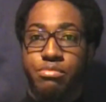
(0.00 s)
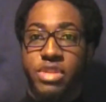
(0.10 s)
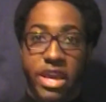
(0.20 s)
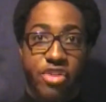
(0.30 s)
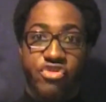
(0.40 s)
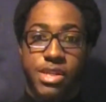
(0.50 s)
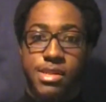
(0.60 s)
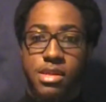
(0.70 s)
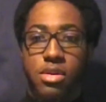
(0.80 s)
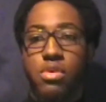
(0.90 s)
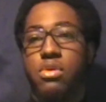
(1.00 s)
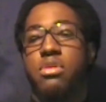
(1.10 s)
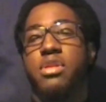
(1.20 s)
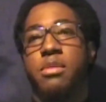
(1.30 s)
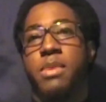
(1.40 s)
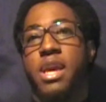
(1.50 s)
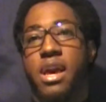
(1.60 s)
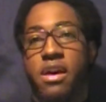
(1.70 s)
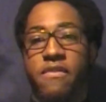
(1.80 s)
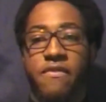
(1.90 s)
diuresing, or they may
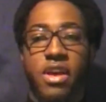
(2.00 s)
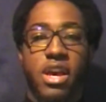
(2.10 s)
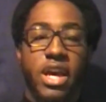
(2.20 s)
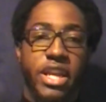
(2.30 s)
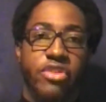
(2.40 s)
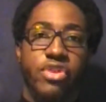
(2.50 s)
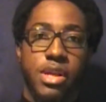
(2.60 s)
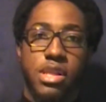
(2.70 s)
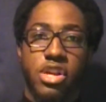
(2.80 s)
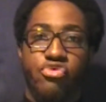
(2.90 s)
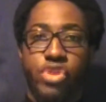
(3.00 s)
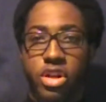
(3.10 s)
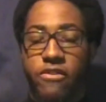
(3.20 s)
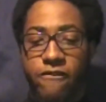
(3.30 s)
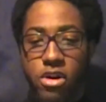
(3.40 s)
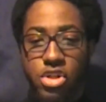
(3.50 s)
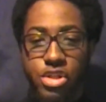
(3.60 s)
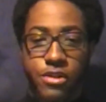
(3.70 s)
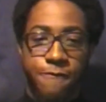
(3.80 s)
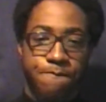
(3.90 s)
have a decrease in renal function.